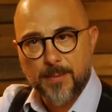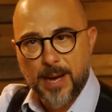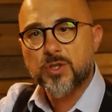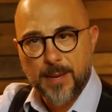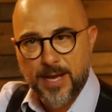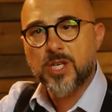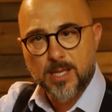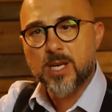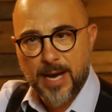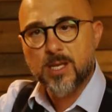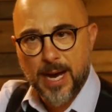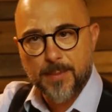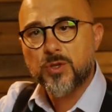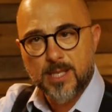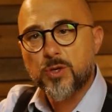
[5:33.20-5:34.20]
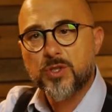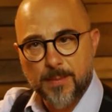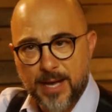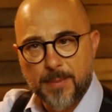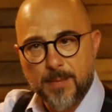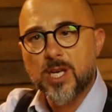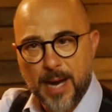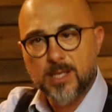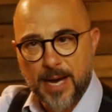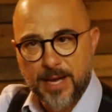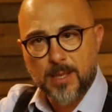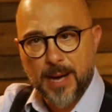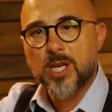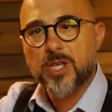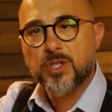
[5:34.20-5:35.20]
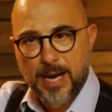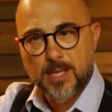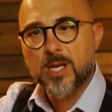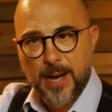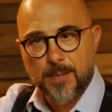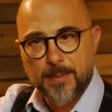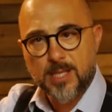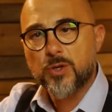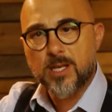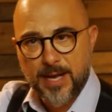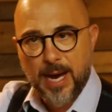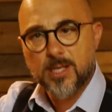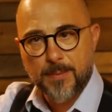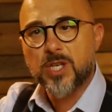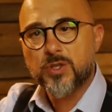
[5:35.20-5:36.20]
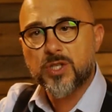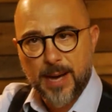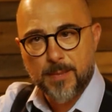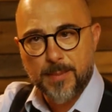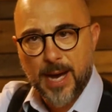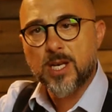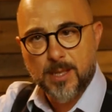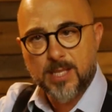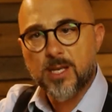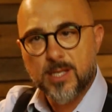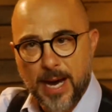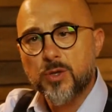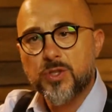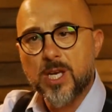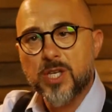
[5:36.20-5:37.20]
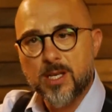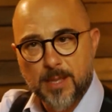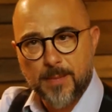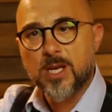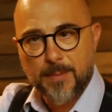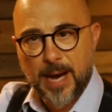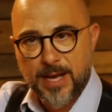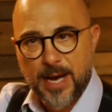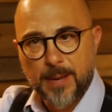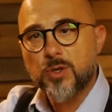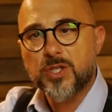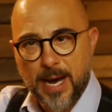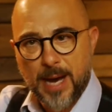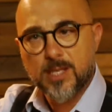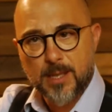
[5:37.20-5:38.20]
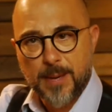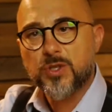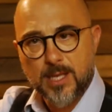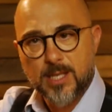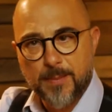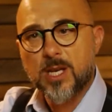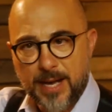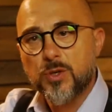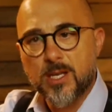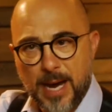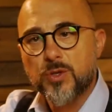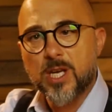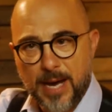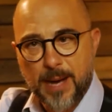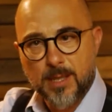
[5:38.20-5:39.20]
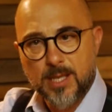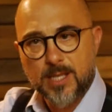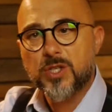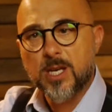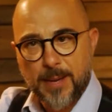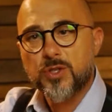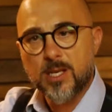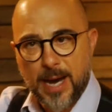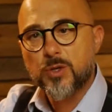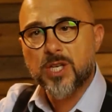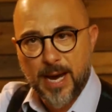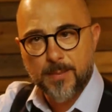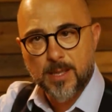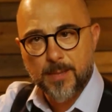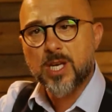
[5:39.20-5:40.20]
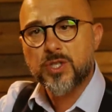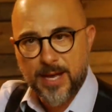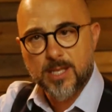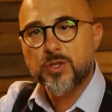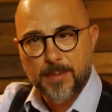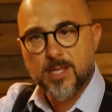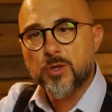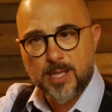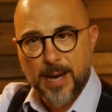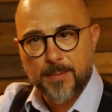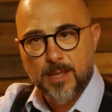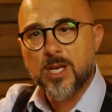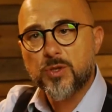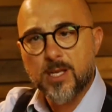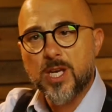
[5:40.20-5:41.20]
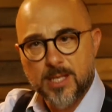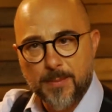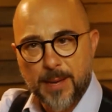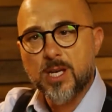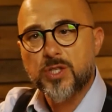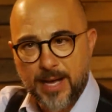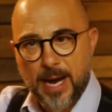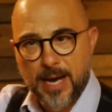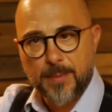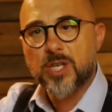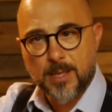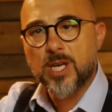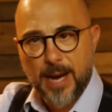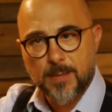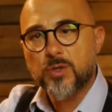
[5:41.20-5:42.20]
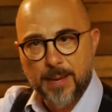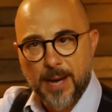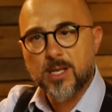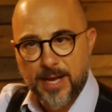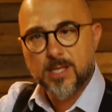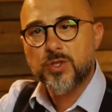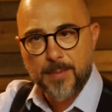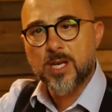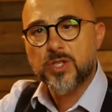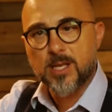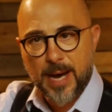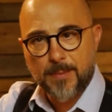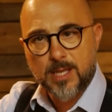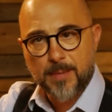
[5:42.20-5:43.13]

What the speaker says: This is a good part, right? Like, given that this wine is made on the sea, I cannot think of a better match than